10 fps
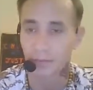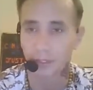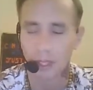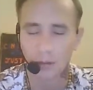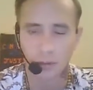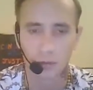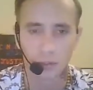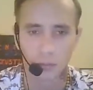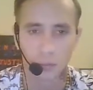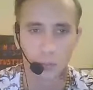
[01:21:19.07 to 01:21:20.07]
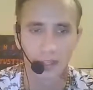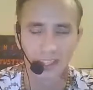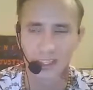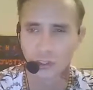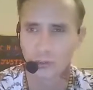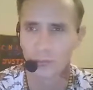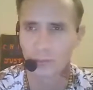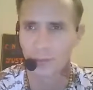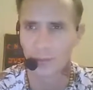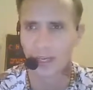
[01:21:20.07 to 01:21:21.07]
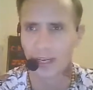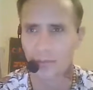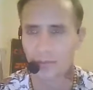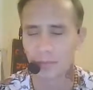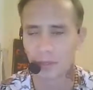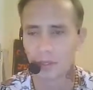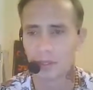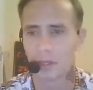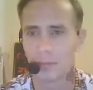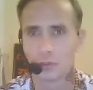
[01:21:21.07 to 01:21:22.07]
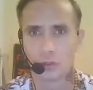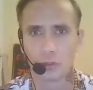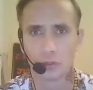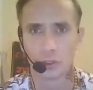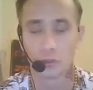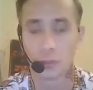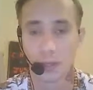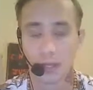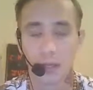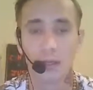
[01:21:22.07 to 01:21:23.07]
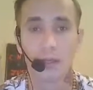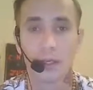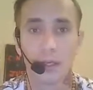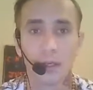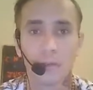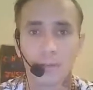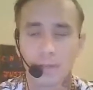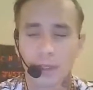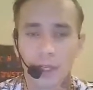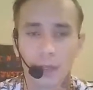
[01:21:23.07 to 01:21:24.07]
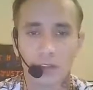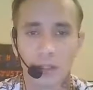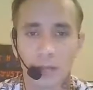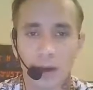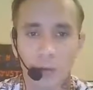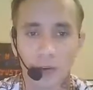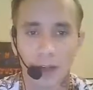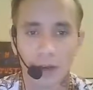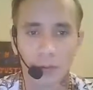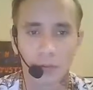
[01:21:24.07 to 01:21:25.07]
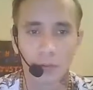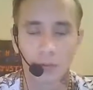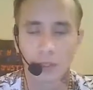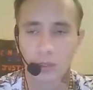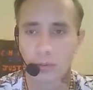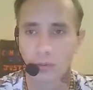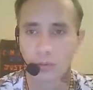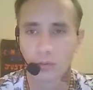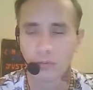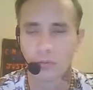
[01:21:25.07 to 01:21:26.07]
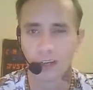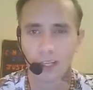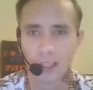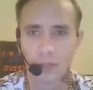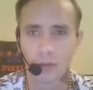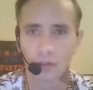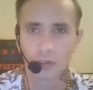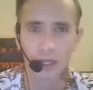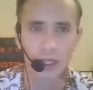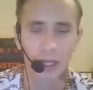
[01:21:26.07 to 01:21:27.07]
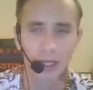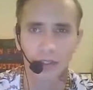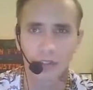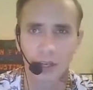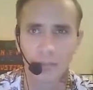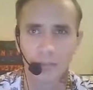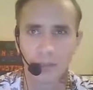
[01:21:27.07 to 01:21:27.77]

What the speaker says: not just I say student, a bit weird coming for a mature student, but sitting with older adults also reading or trying to get some,